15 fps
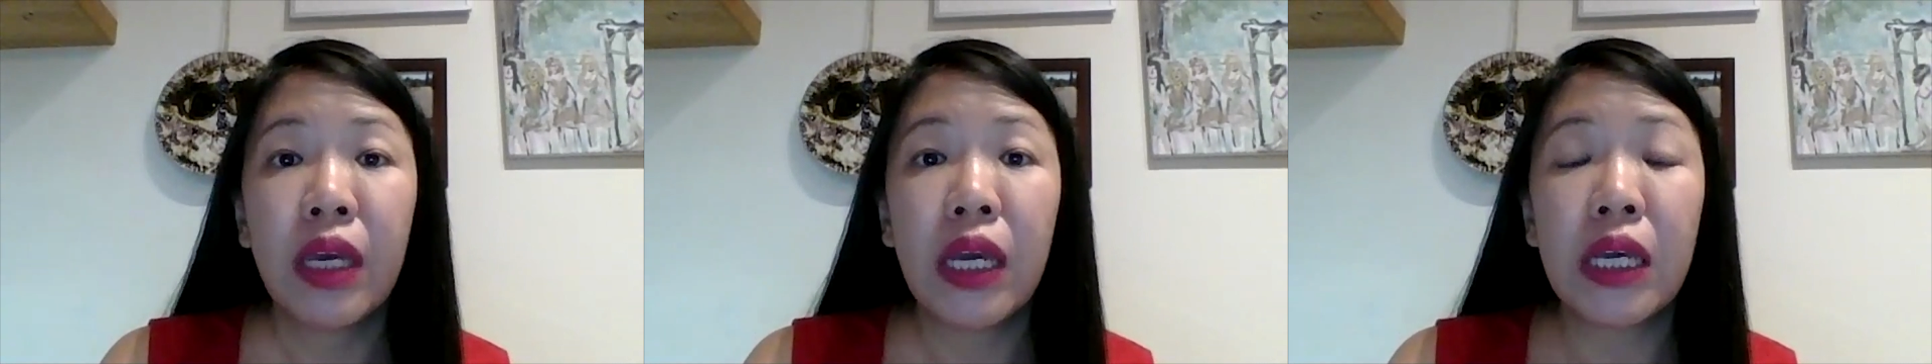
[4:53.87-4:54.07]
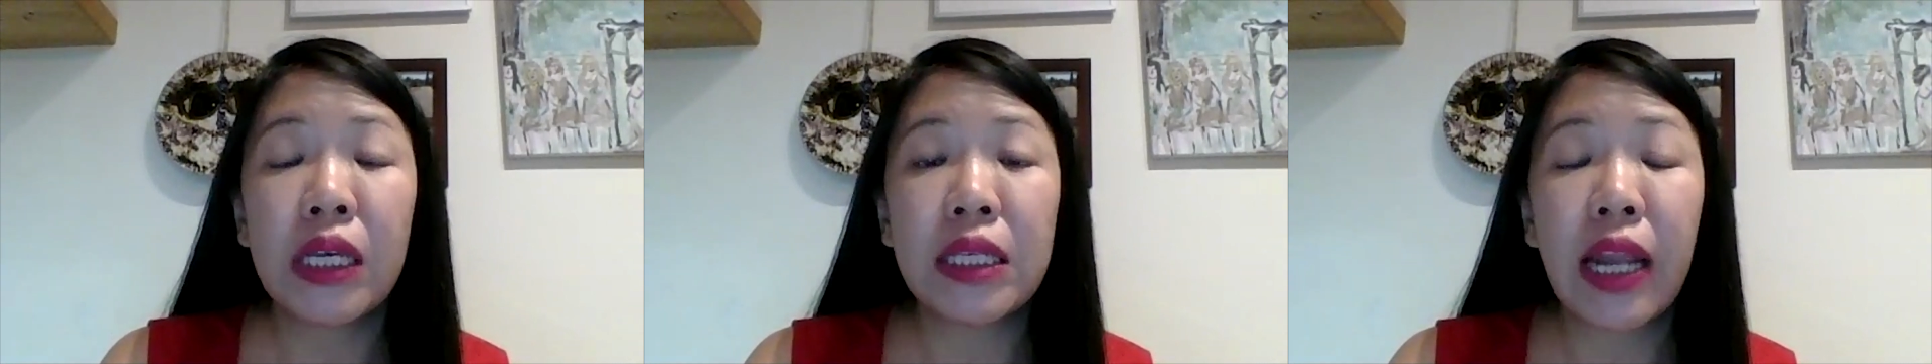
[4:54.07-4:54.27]

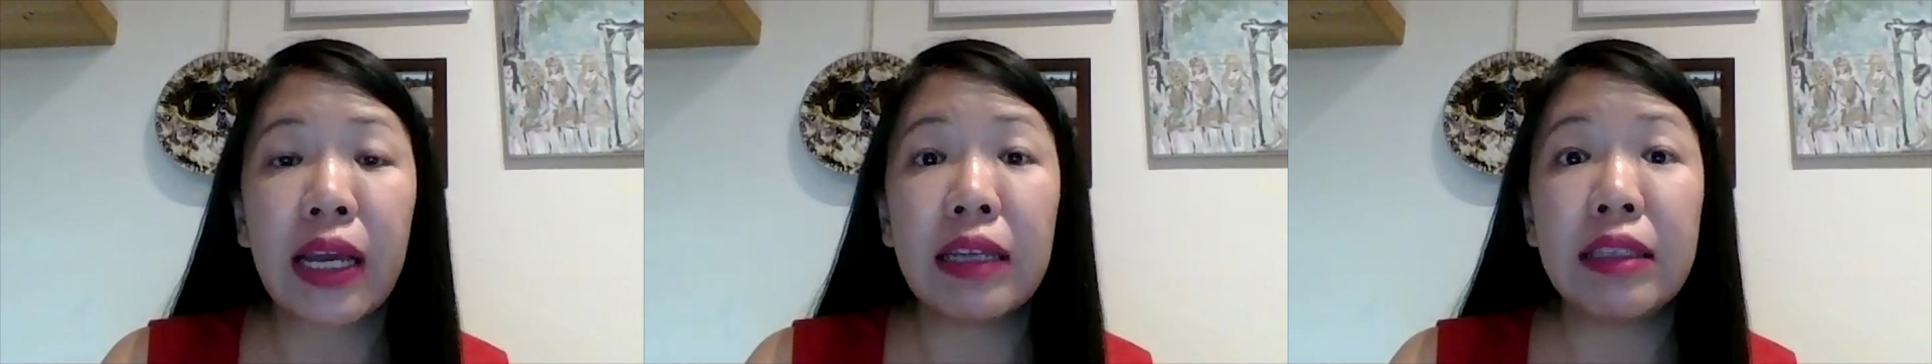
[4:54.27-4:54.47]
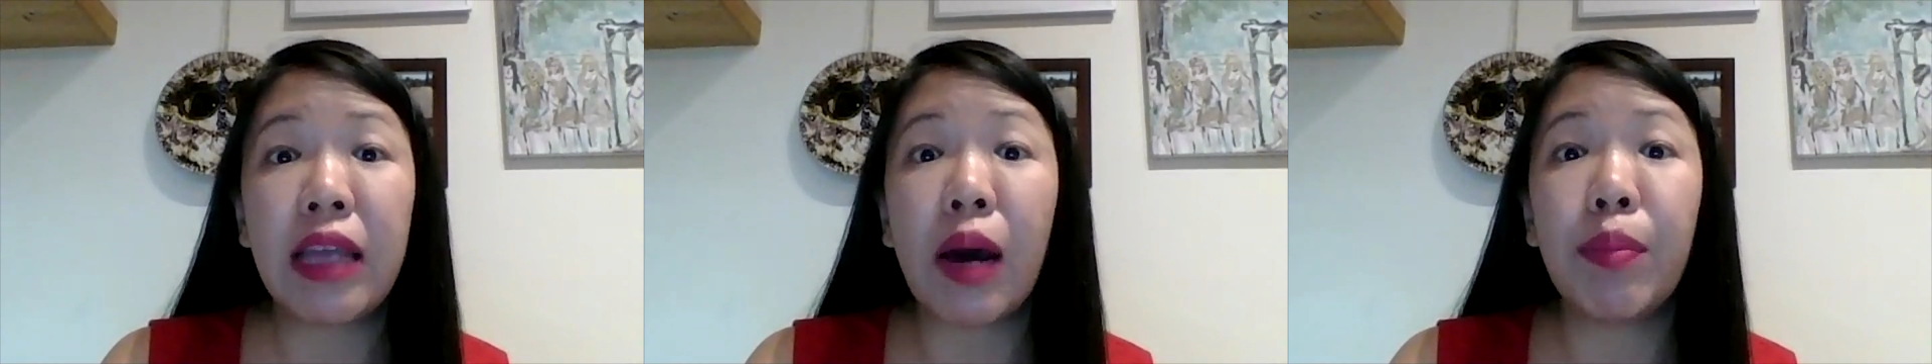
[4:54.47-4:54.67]
it's
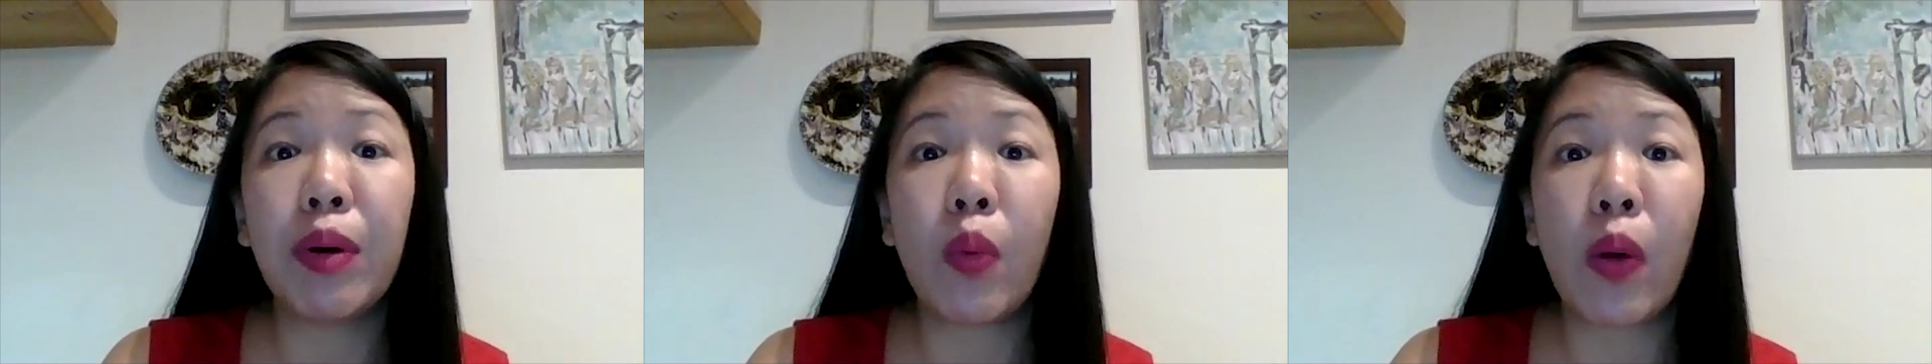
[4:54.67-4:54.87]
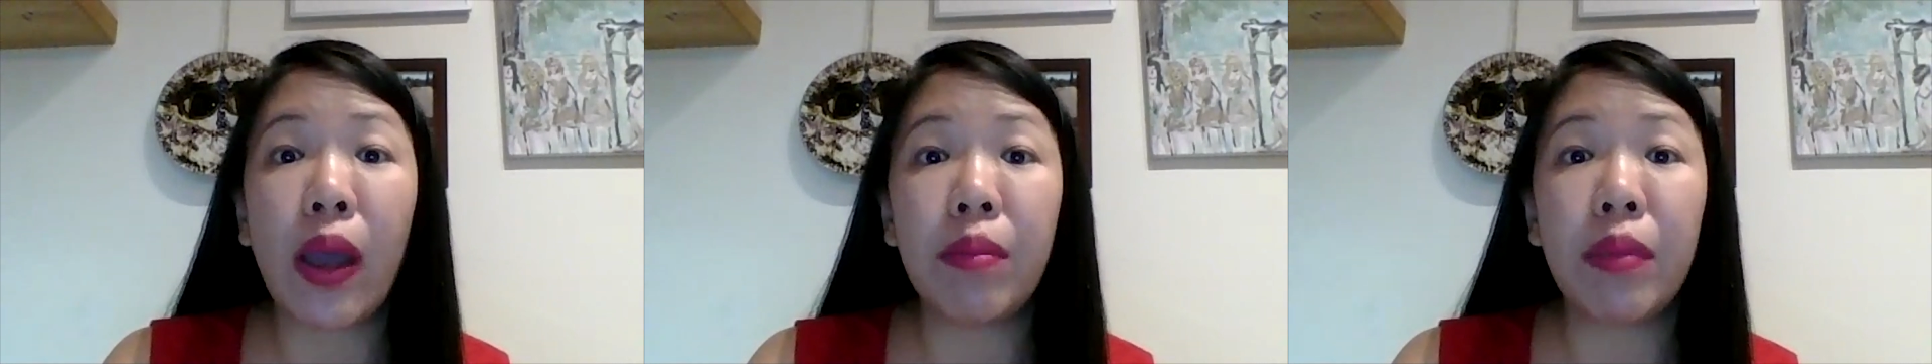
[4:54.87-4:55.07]
like a
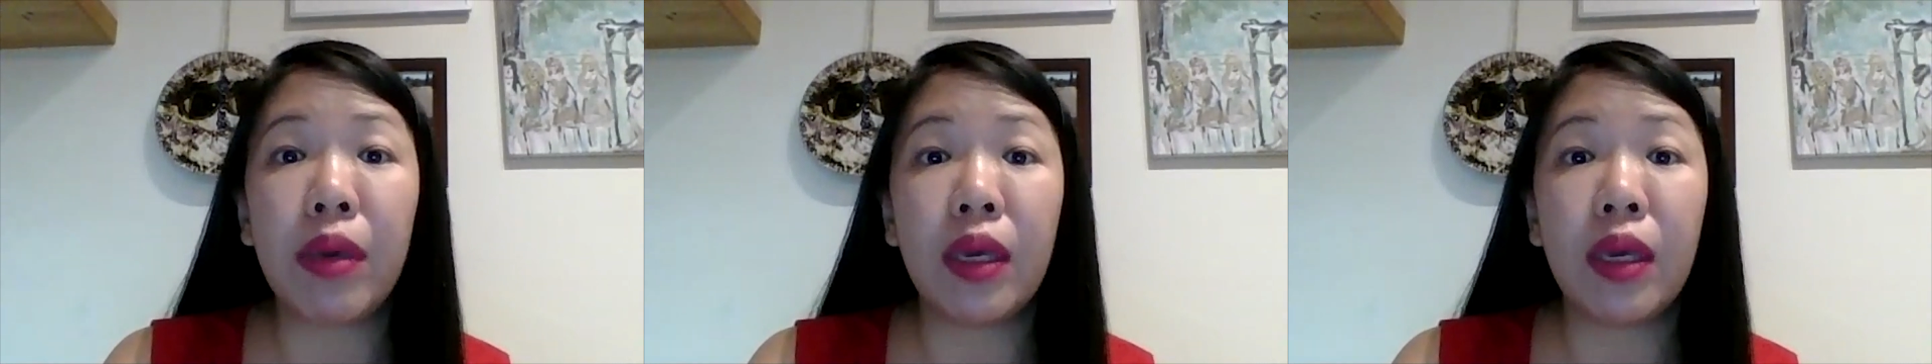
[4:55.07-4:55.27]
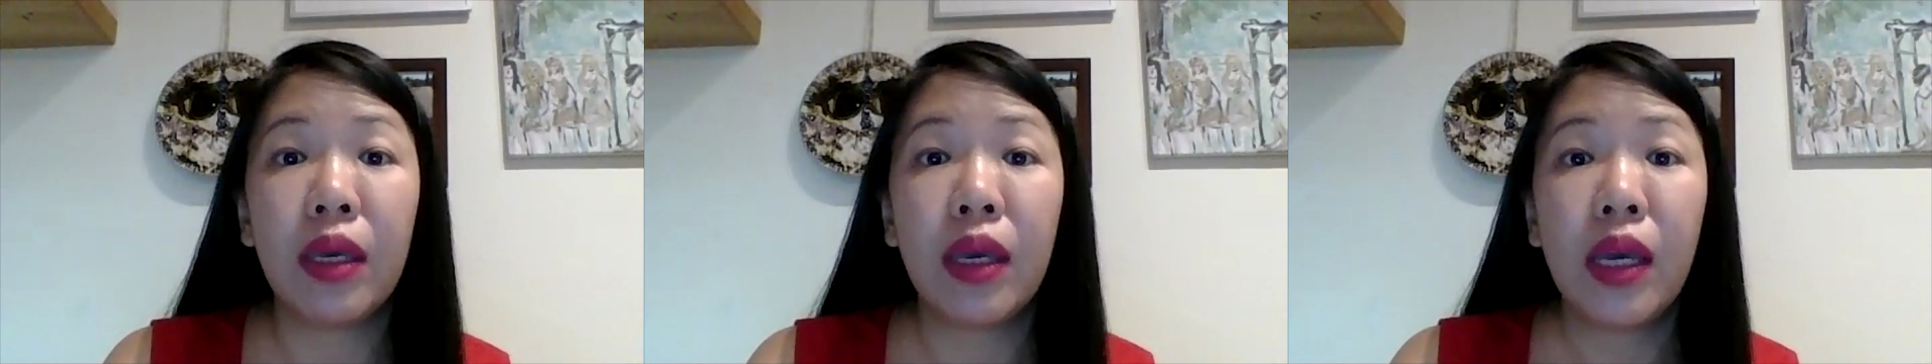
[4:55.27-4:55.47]
double
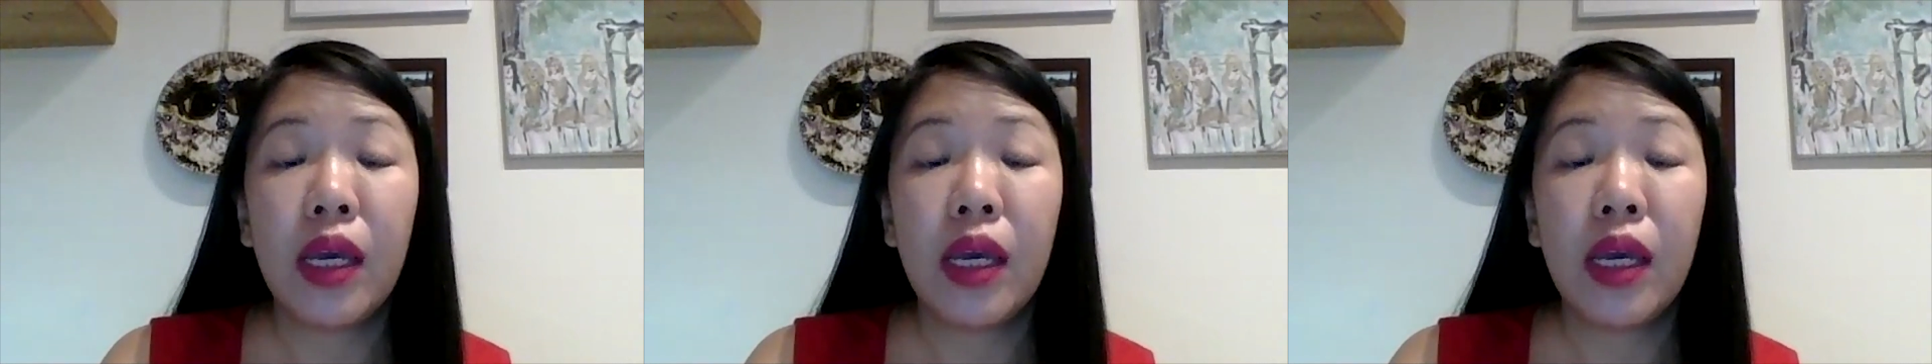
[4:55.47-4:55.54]
whammy.